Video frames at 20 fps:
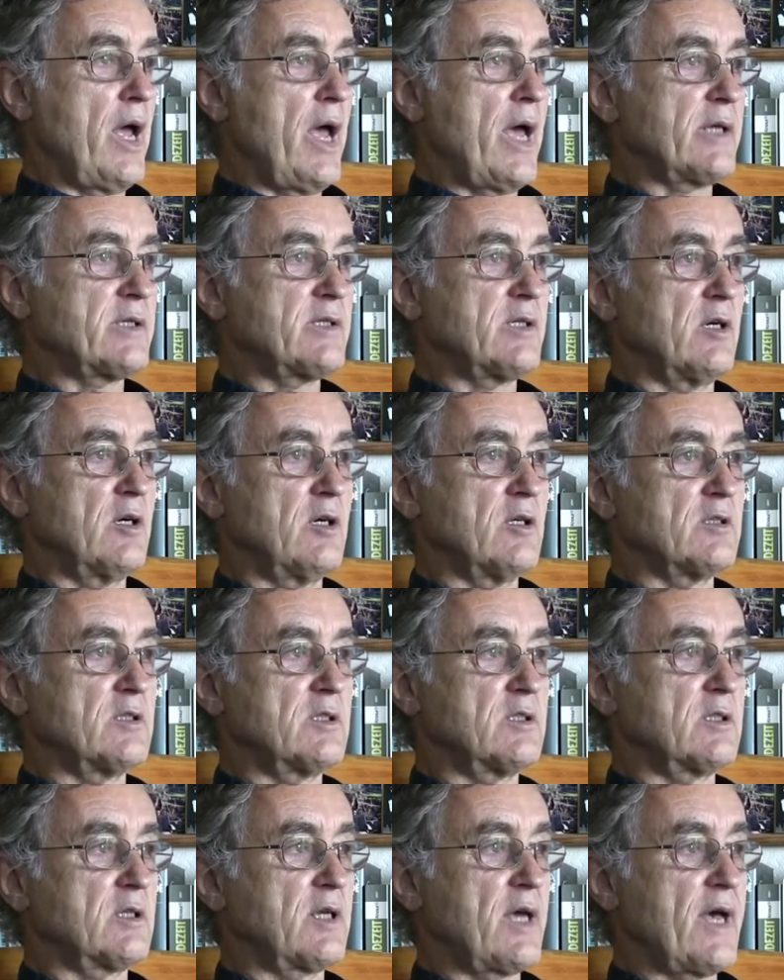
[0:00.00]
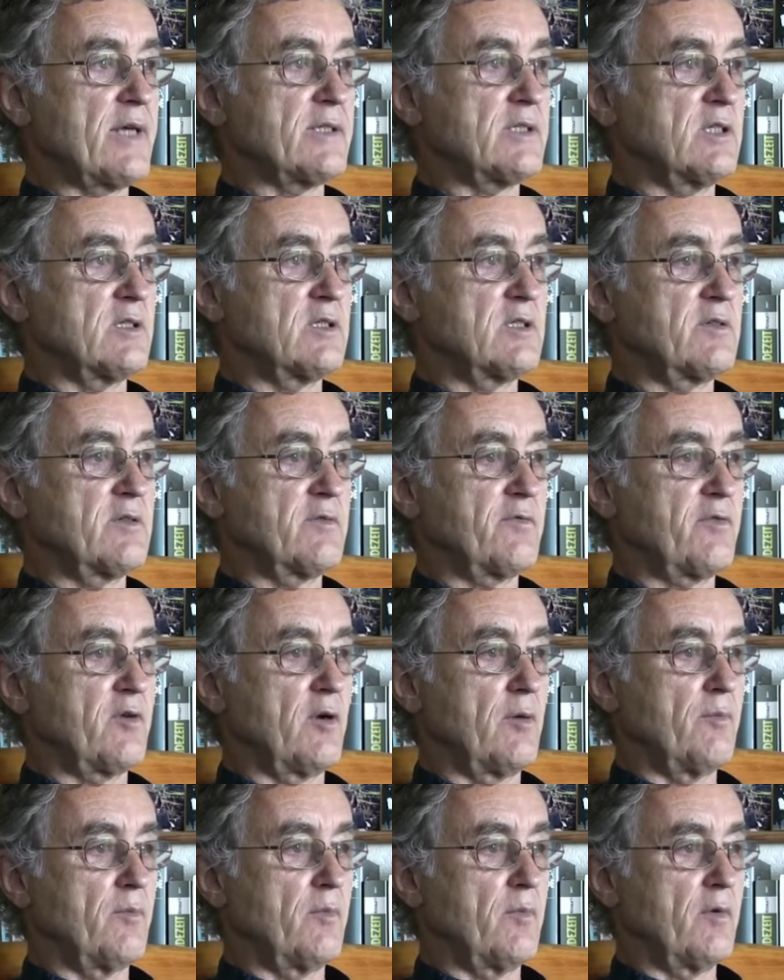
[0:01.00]
exhaust gases
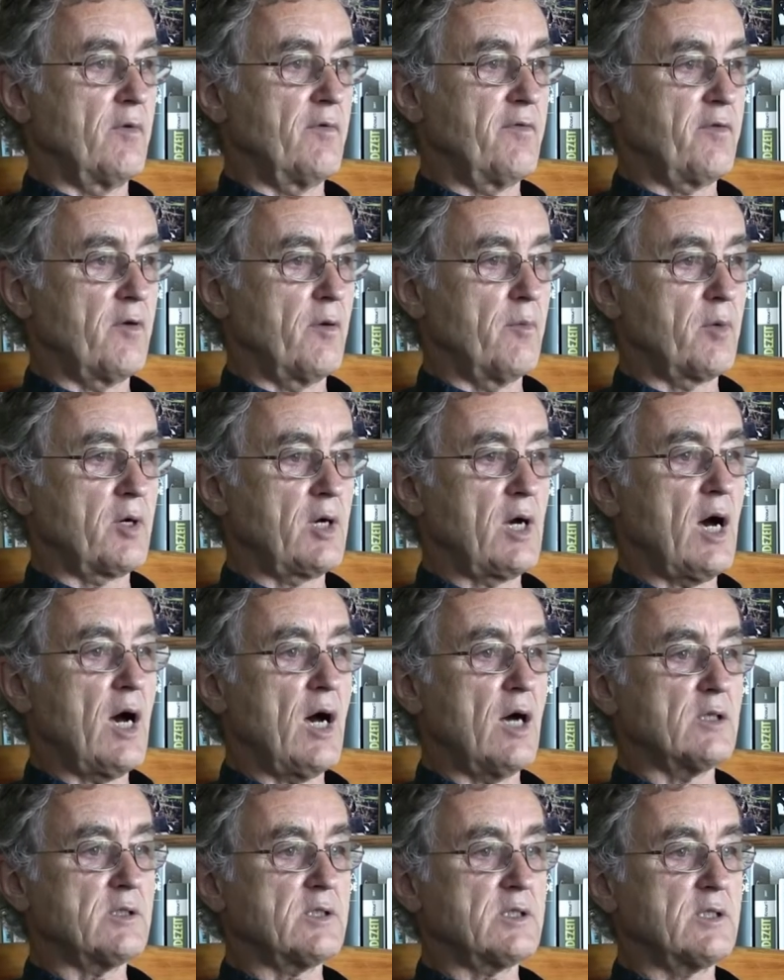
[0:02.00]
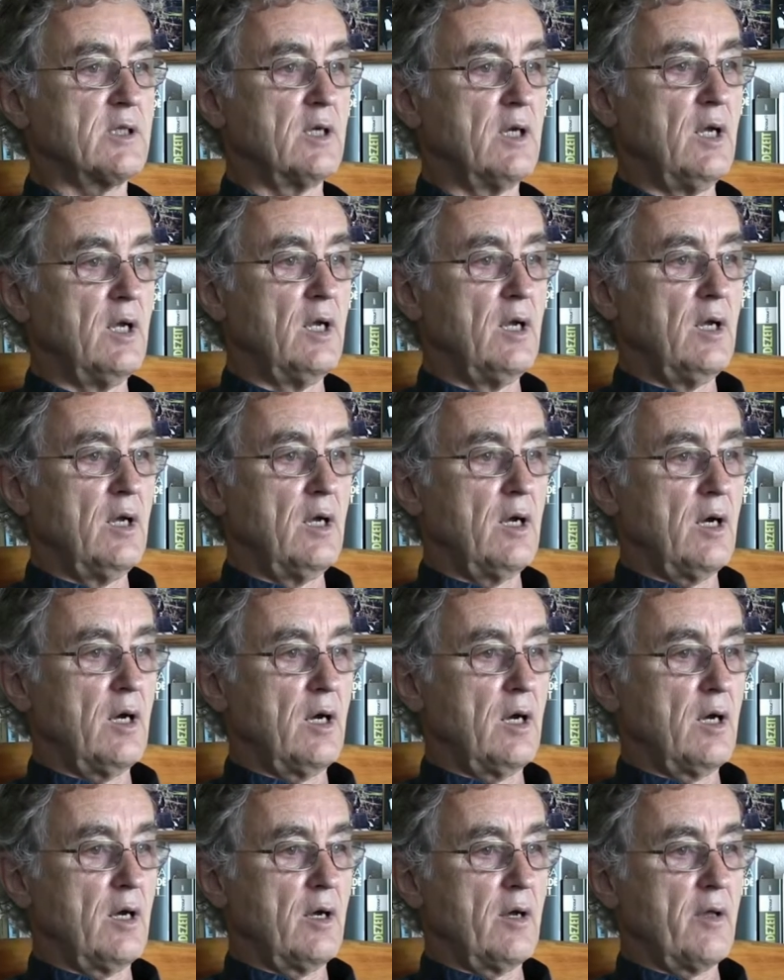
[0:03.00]
from from cars
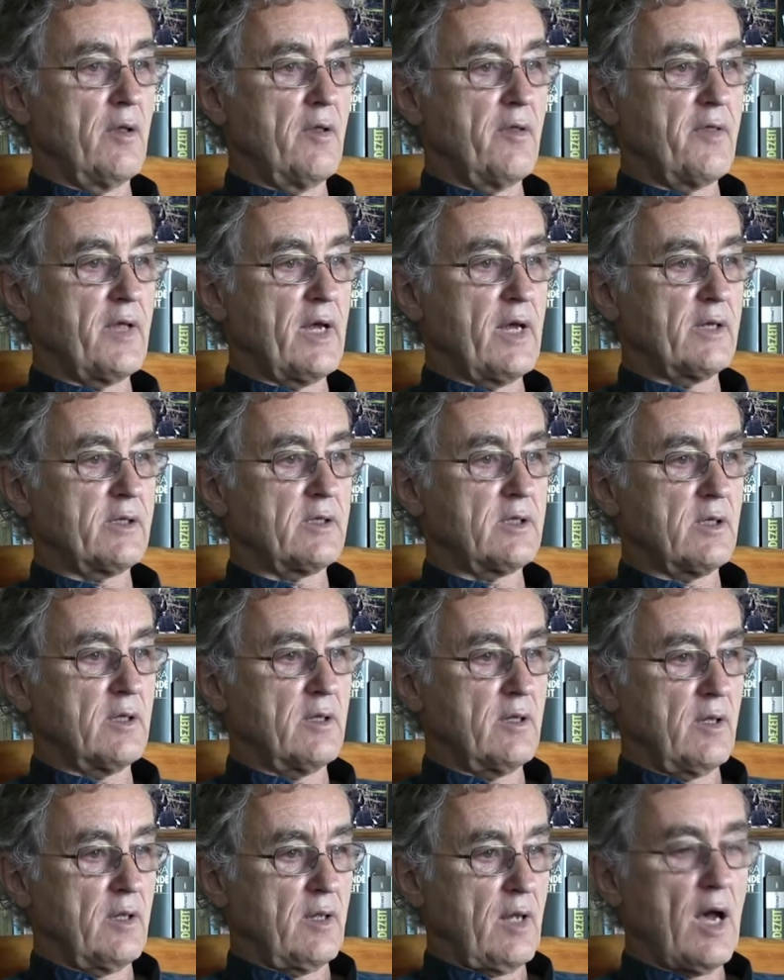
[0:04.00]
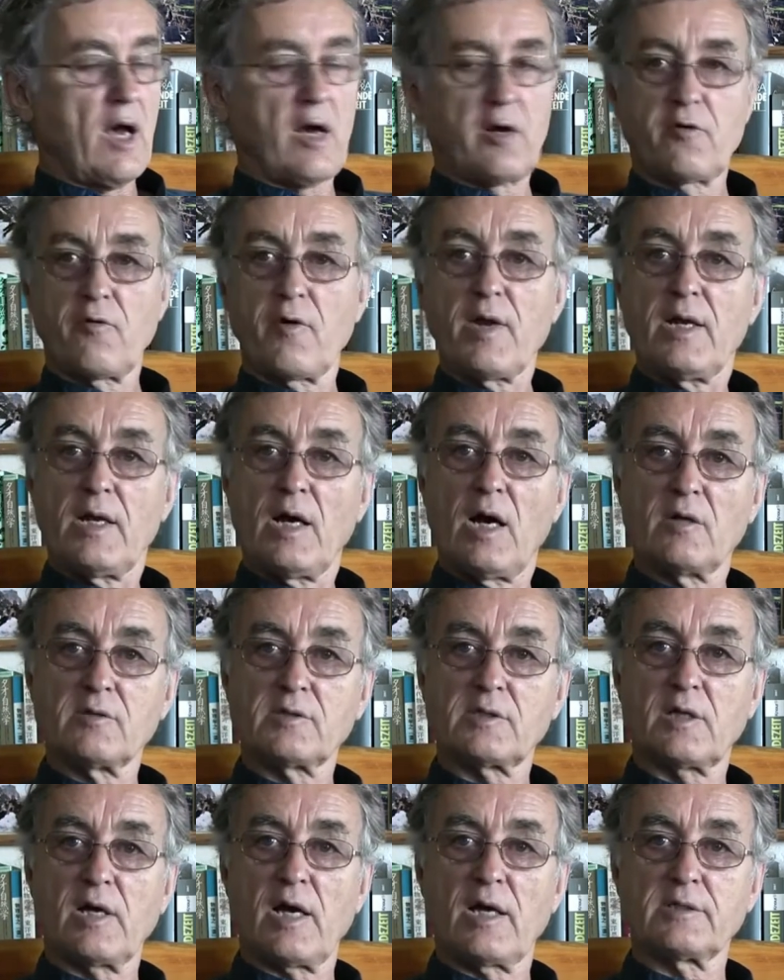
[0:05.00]
uh, that are
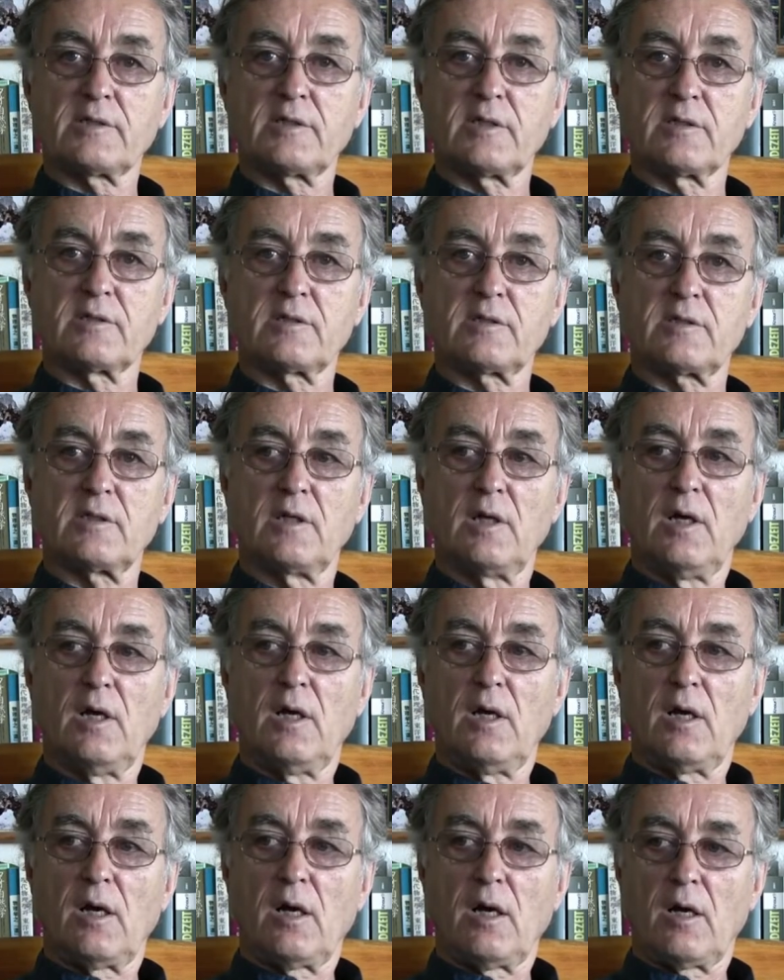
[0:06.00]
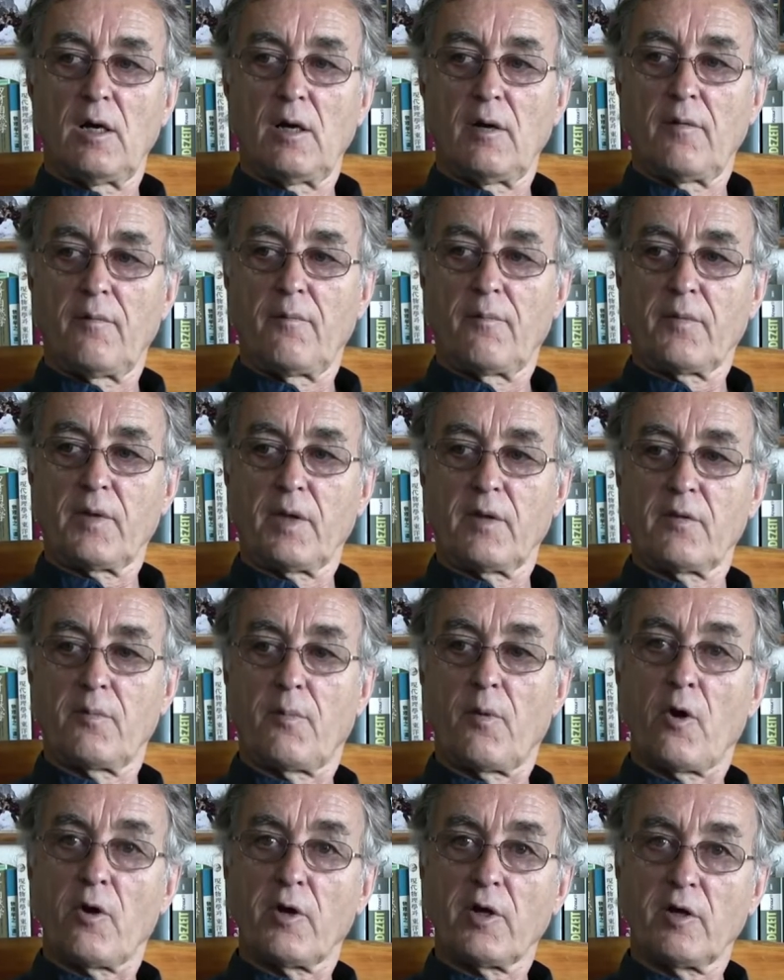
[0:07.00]
greenhouse gases, um, the
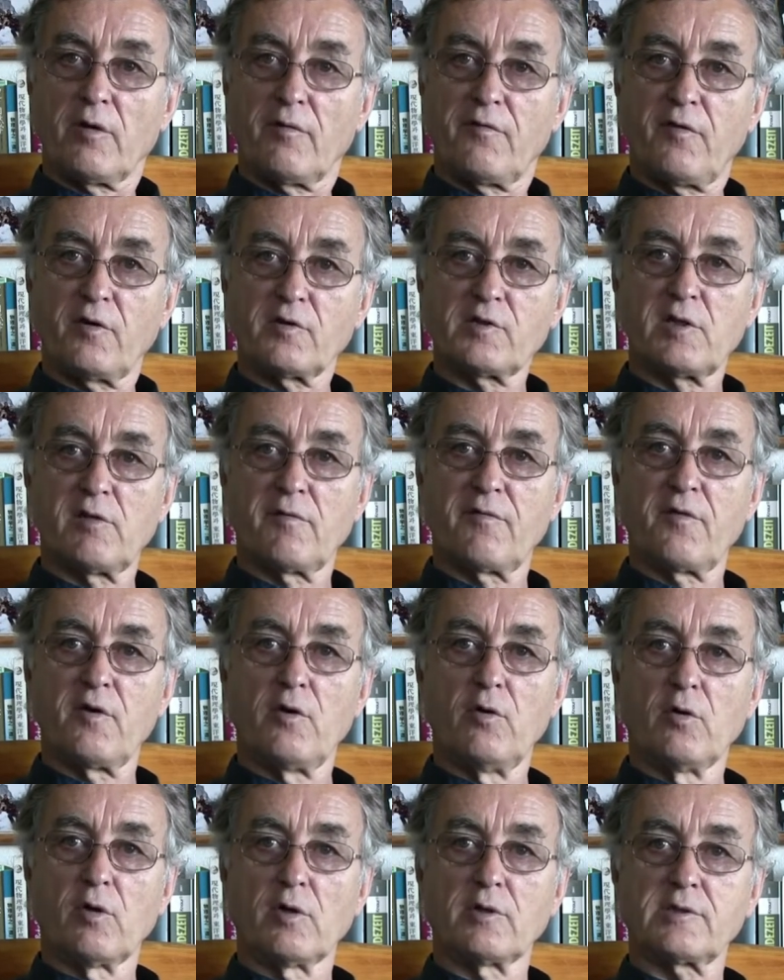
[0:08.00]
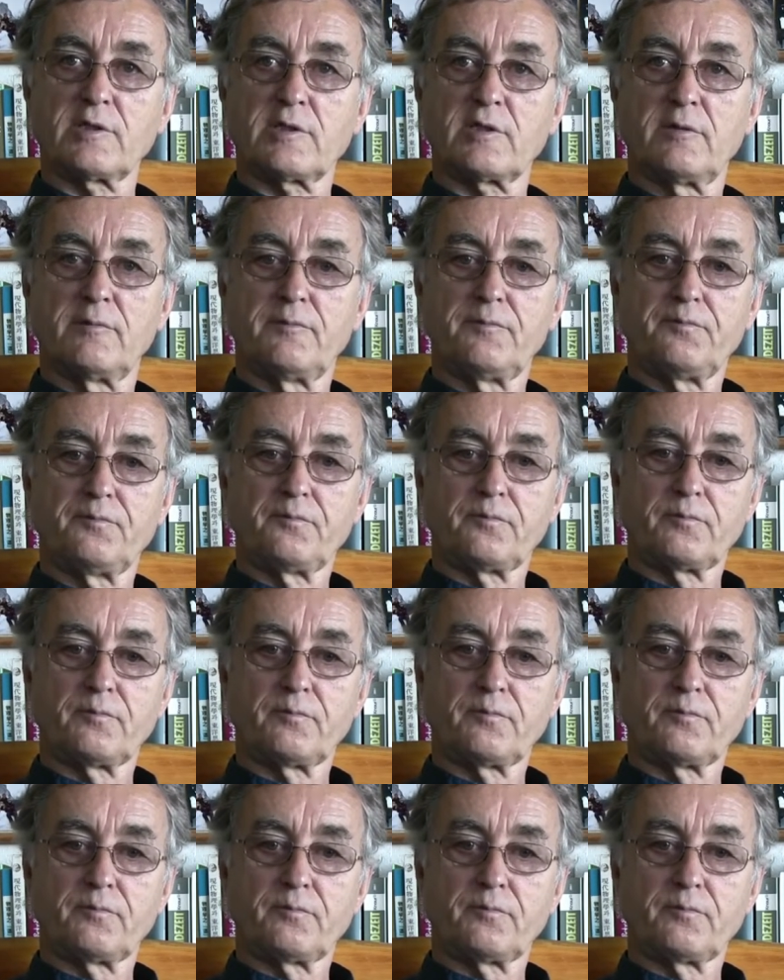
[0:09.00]
burning of fossil fuels